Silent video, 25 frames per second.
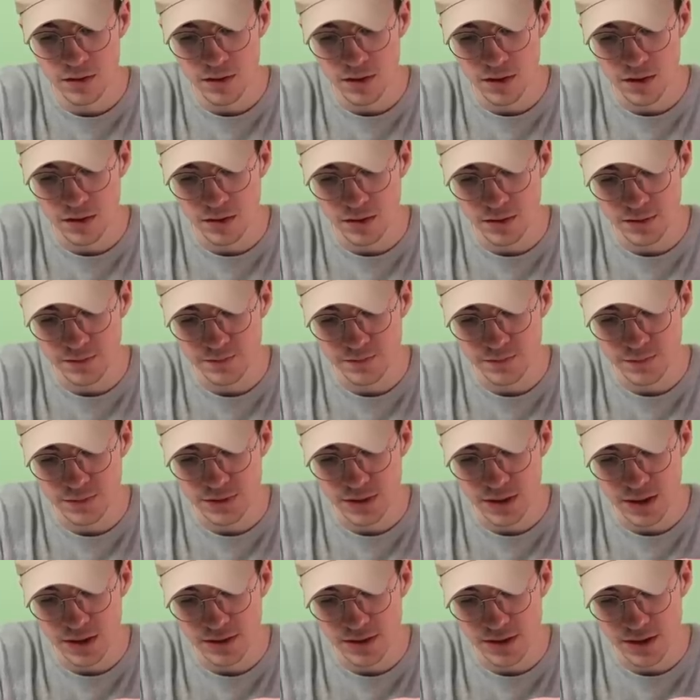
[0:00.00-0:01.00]
and you
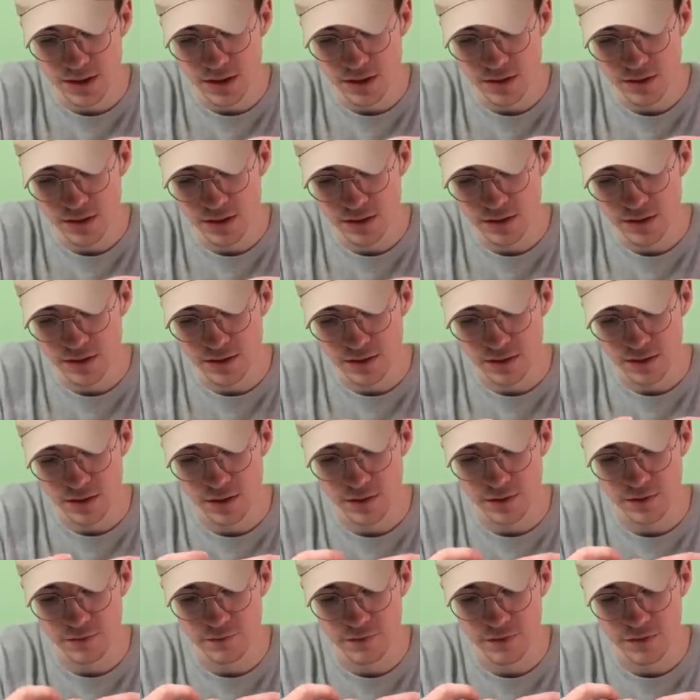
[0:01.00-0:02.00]
slide that in. That didn't go
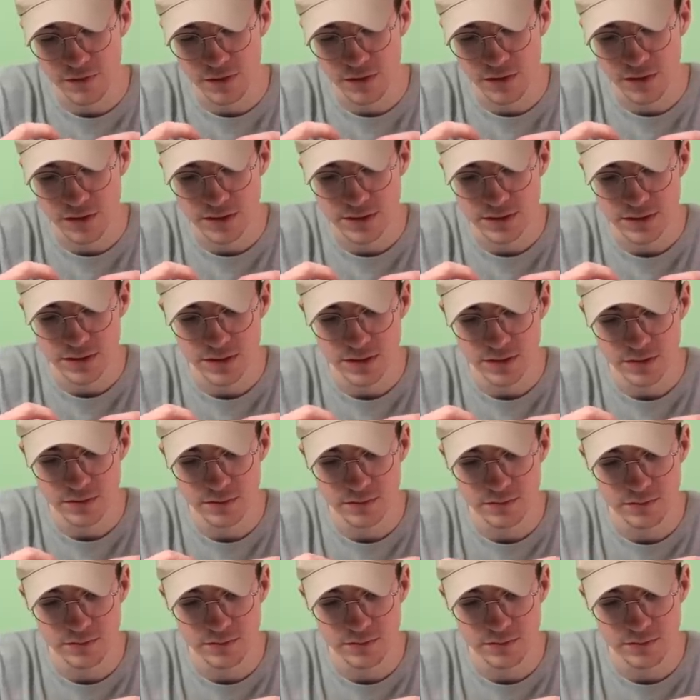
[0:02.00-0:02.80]
in very nicely.